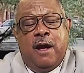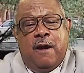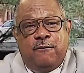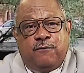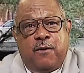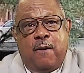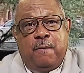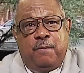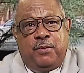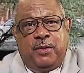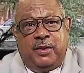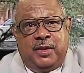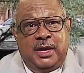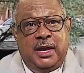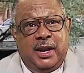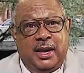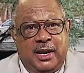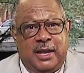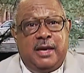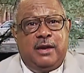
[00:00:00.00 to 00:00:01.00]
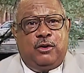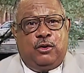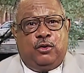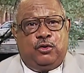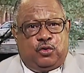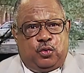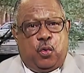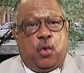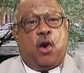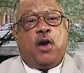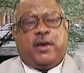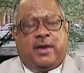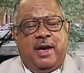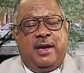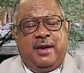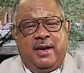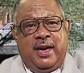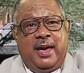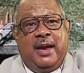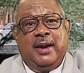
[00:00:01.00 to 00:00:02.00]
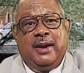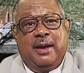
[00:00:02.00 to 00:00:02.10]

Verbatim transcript: from the illegals working in